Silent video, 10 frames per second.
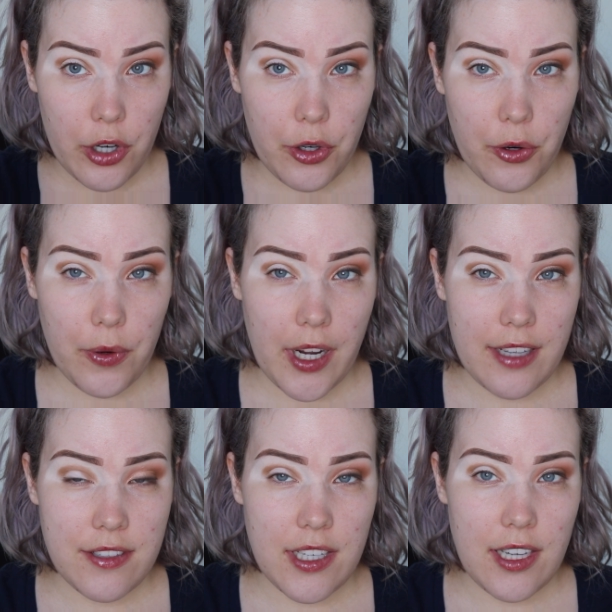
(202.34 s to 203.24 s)

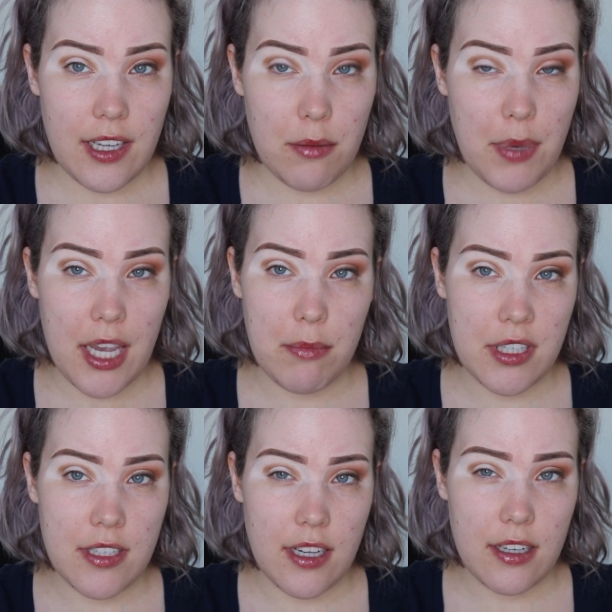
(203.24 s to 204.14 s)
crazy
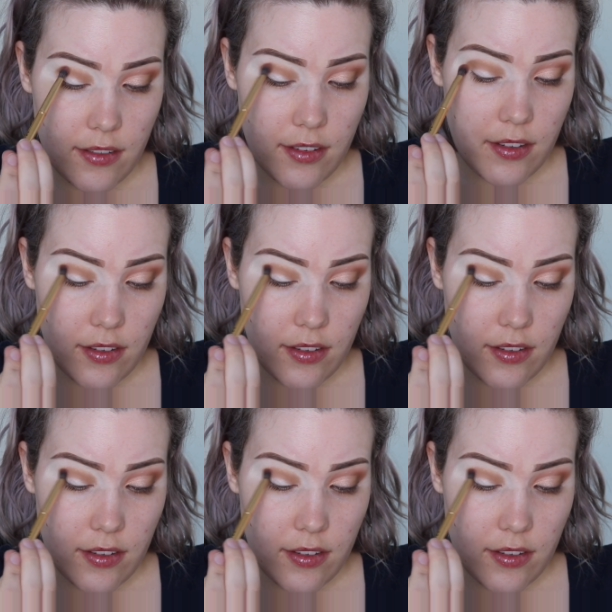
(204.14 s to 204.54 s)
pigmented.